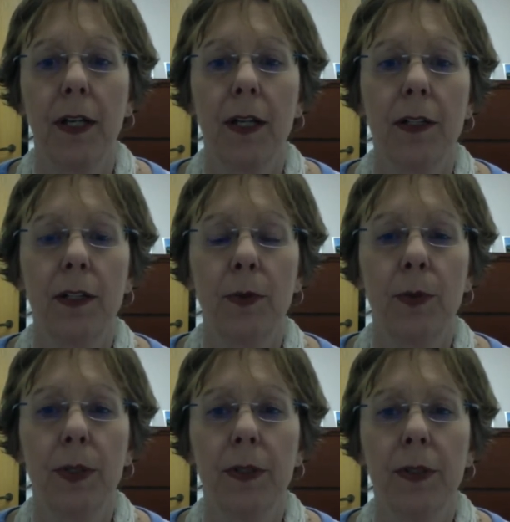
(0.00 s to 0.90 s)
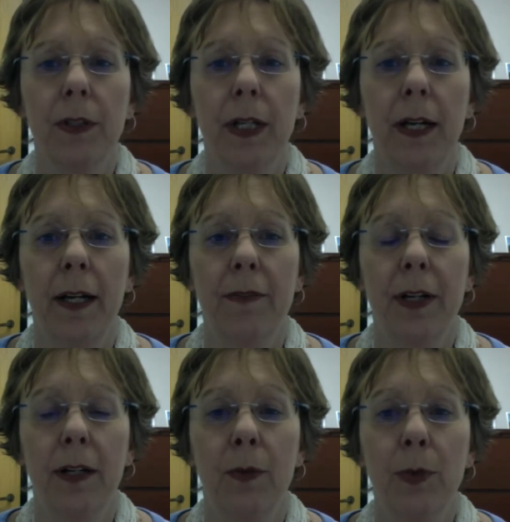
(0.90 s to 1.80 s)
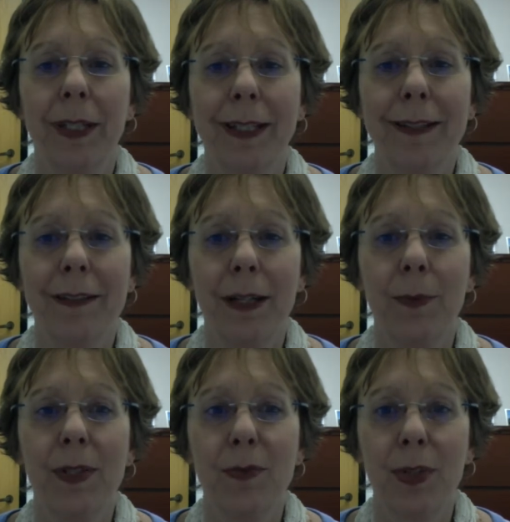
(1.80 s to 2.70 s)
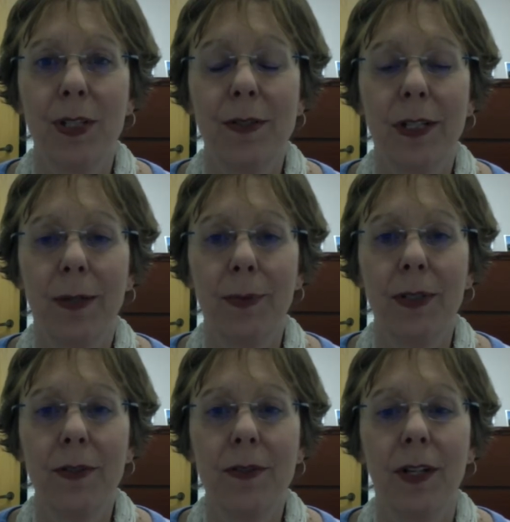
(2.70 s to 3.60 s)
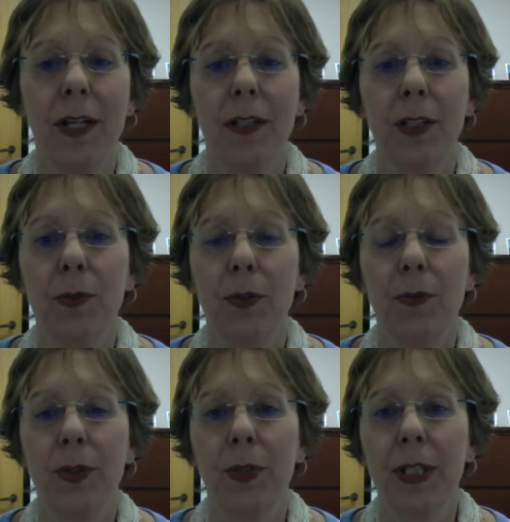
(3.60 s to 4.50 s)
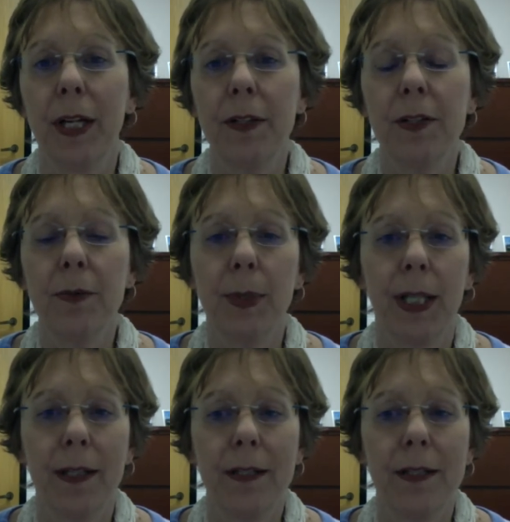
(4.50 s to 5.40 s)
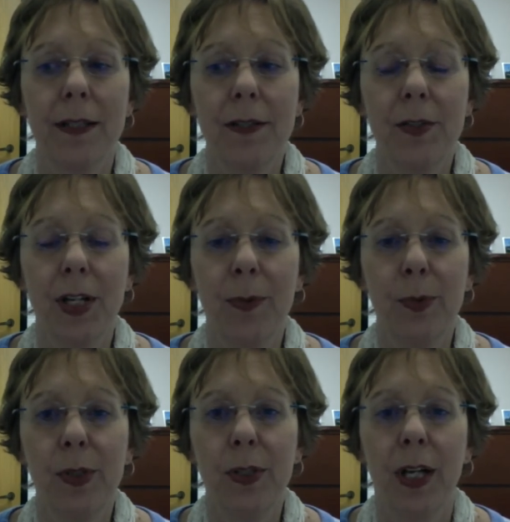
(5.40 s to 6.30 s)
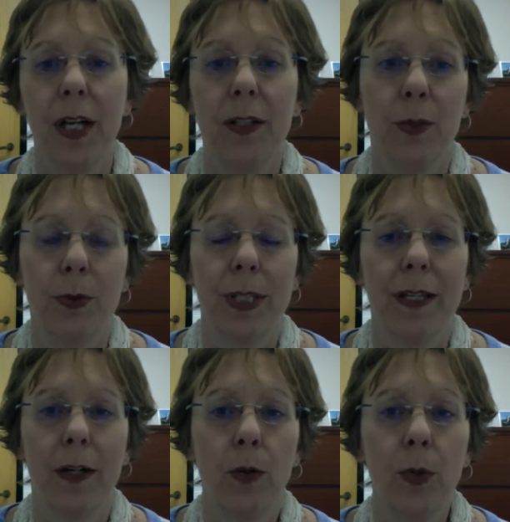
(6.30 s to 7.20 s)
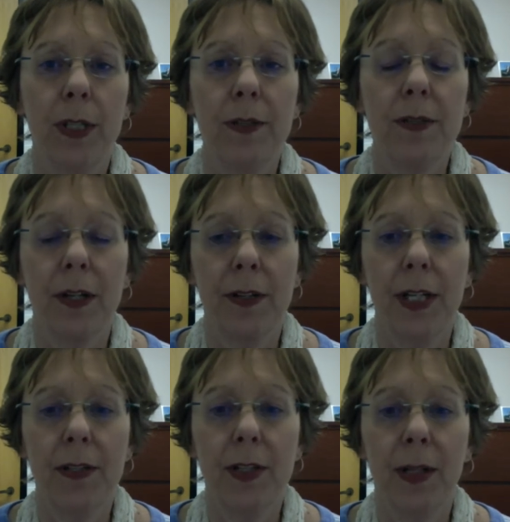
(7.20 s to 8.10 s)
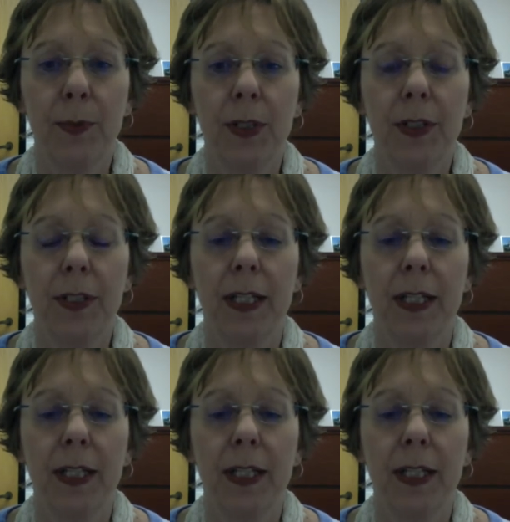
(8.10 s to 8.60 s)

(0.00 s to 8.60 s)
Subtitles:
You will have reading assignments for these chapters. You will view a lecture related to this chapter. You will take a quiz on that chapter.